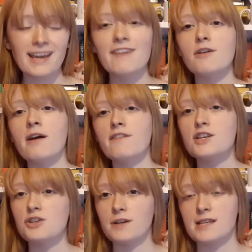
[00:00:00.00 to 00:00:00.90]
If you have
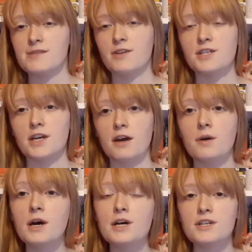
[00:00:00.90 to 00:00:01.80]
enjoyed this
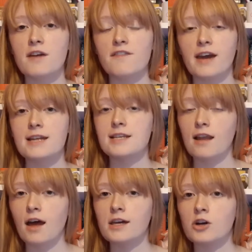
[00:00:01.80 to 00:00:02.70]
video, don't forget to
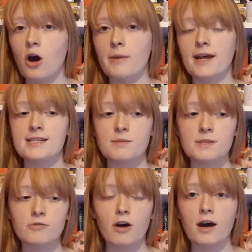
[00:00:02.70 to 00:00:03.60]
like, comment and
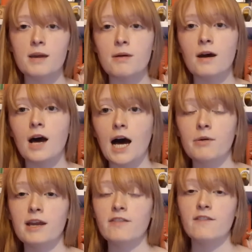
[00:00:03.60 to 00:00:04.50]
subscribe.
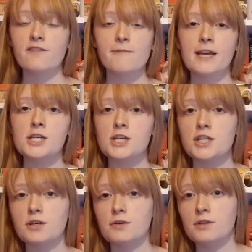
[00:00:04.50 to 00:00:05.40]
I will leave information
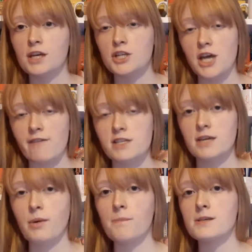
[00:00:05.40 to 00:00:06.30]
to the
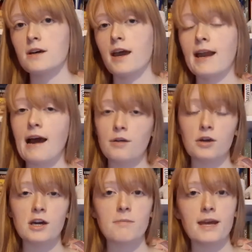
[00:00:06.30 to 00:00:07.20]
charity website and how
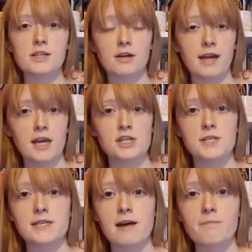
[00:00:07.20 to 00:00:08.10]
you can make
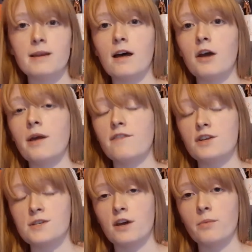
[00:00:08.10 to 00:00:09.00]
donations down below if
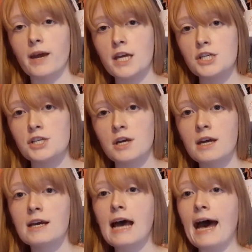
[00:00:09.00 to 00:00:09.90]
you so wish.
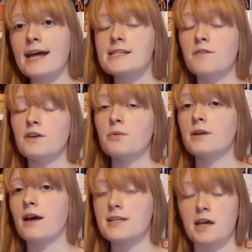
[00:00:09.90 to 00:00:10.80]
And if you
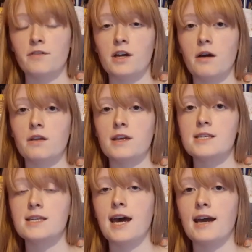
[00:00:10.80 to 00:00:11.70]
would like to have a go at
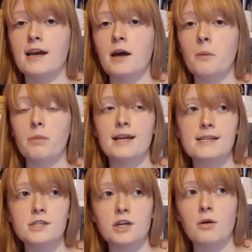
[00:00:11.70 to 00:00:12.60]
this tag,
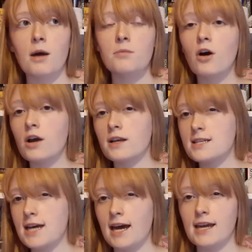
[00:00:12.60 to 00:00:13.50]
please do. I'm not going to
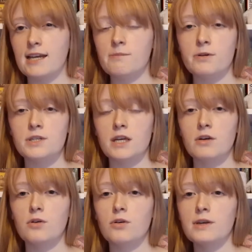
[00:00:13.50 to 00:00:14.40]
tag
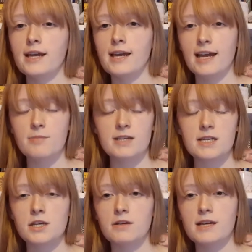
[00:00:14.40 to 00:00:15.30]
anybody or link anybody
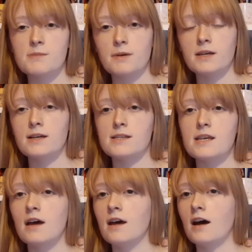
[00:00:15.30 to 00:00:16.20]
to this because
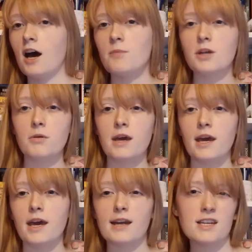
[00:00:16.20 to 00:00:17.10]
I'm new
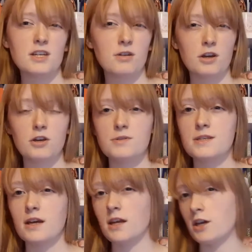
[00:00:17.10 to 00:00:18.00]
here and I don't know who's
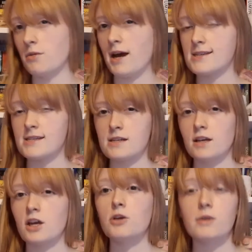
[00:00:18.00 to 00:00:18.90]
done it, who hasn't
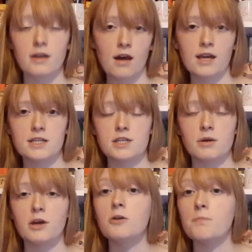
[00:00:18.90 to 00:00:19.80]
done it, who would like to
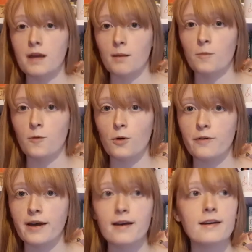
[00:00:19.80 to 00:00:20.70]
do it, who'd be up
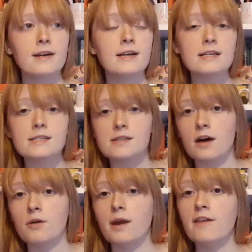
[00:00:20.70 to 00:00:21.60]
for it.
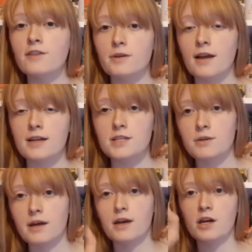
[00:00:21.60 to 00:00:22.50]
So if you'd like to
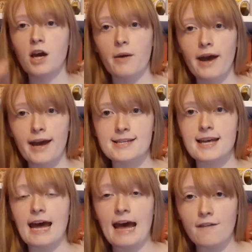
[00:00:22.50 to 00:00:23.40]
do it, go ahead,
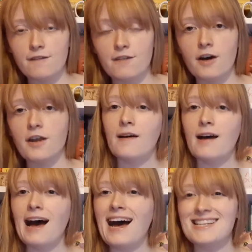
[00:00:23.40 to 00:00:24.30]
have fun.
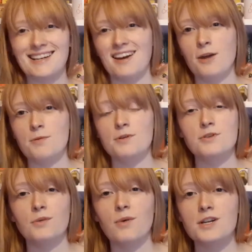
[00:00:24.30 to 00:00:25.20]
And I hope you
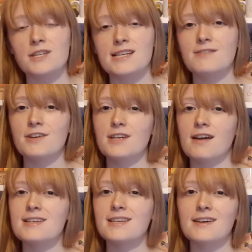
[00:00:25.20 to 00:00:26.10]
enjoyed watching this
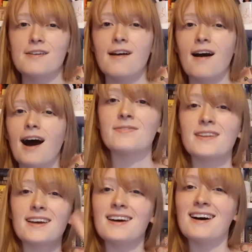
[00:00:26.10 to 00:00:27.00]
video too.
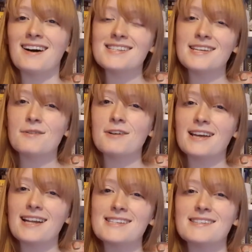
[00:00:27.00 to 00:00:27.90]
I'll see you all
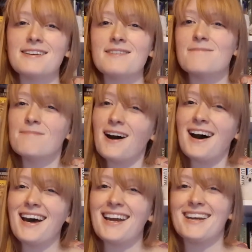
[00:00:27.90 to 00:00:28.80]
again soon.
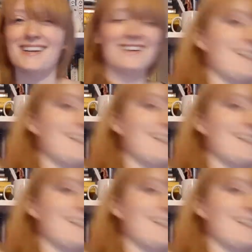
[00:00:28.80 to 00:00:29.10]
Bye!